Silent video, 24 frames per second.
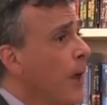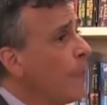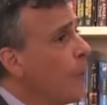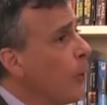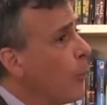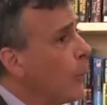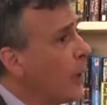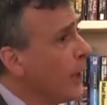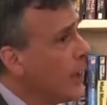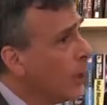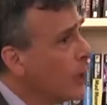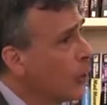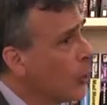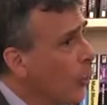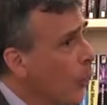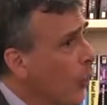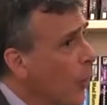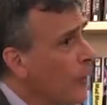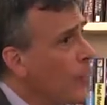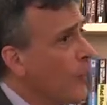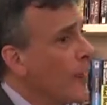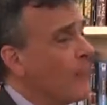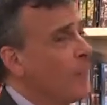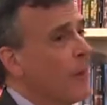But we
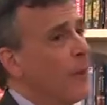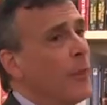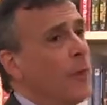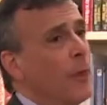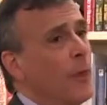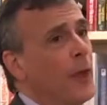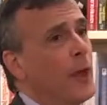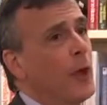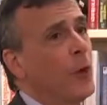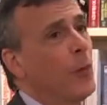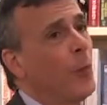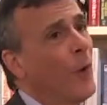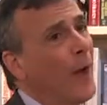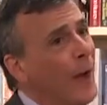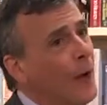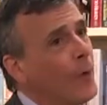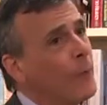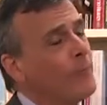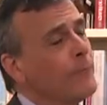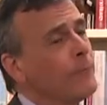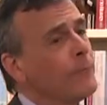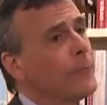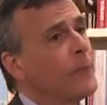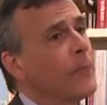ignore them and think,
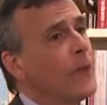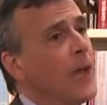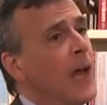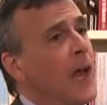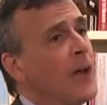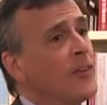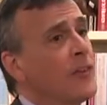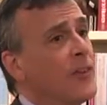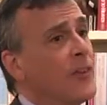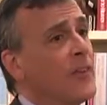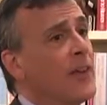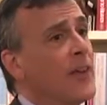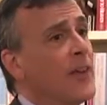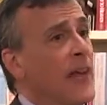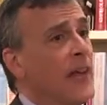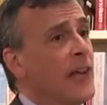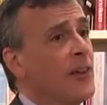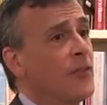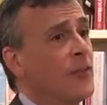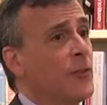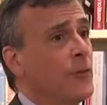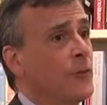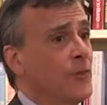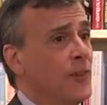well, as in the
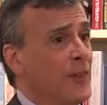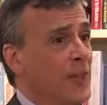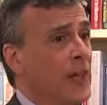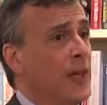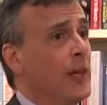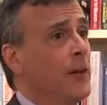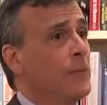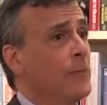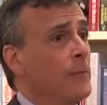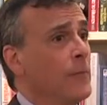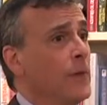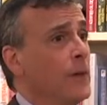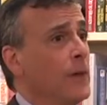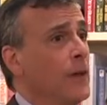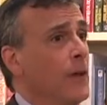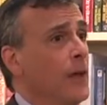case of Tim,